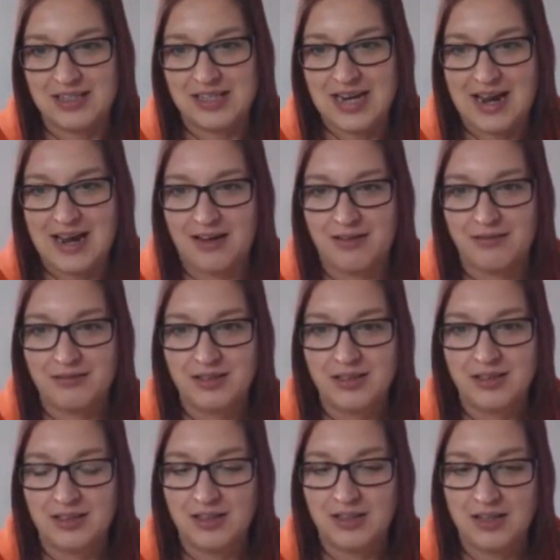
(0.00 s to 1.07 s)
down
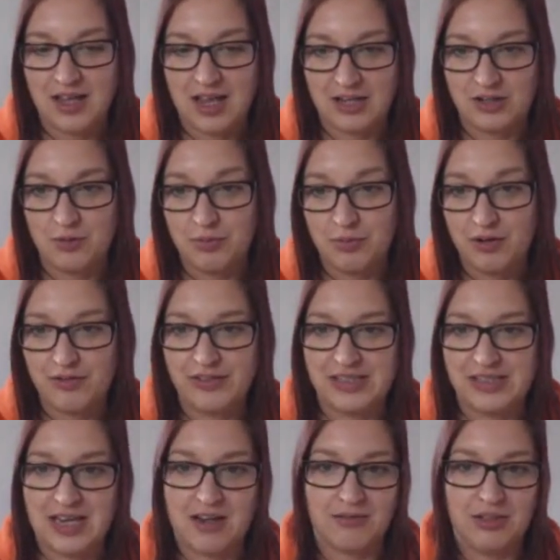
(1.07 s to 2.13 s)
and your
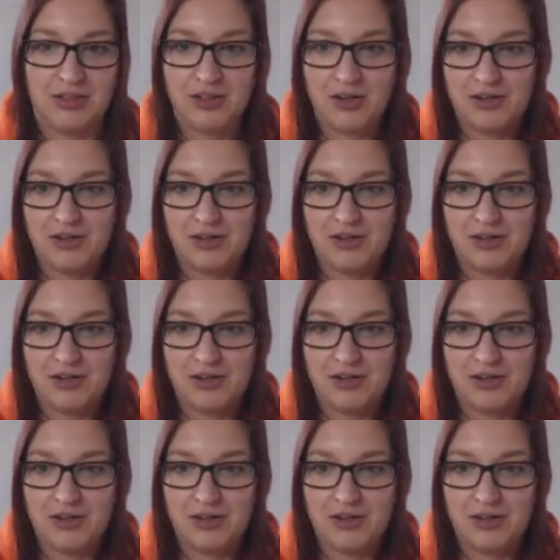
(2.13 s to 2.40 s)
profit down.